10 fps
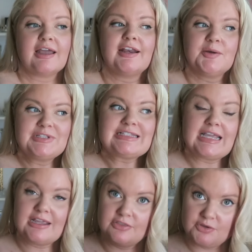And I would
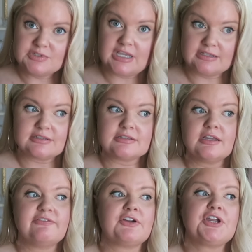say in those cases,
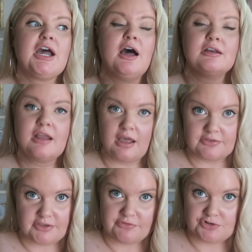a very
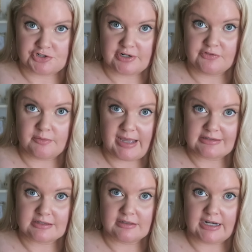unhealthy version of your
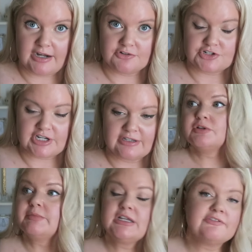masculine energy. You
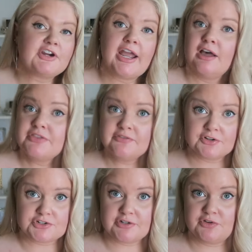can be in a very healthy
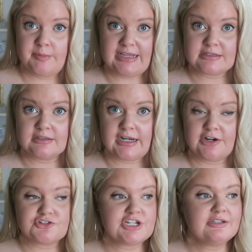version of your masculine
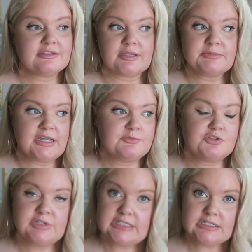energy, and sometimes
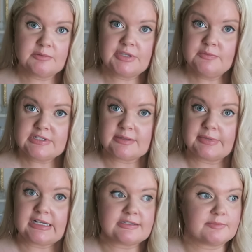you need to compete with
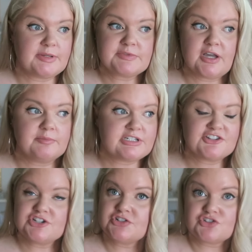somebody. Sometimes
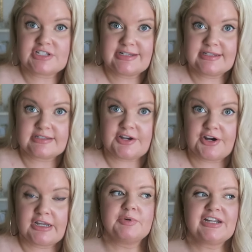competition is just
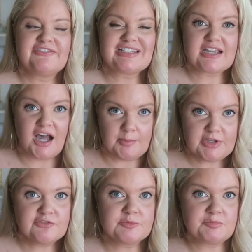necessary. But if it's
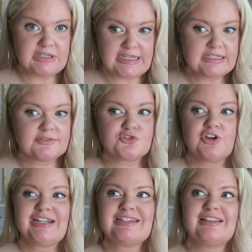coming from a place of
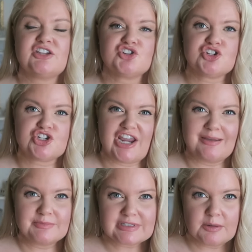trying to like
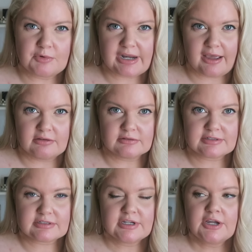shame someone
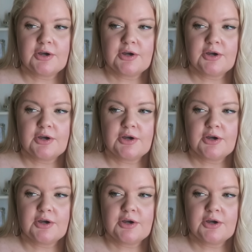else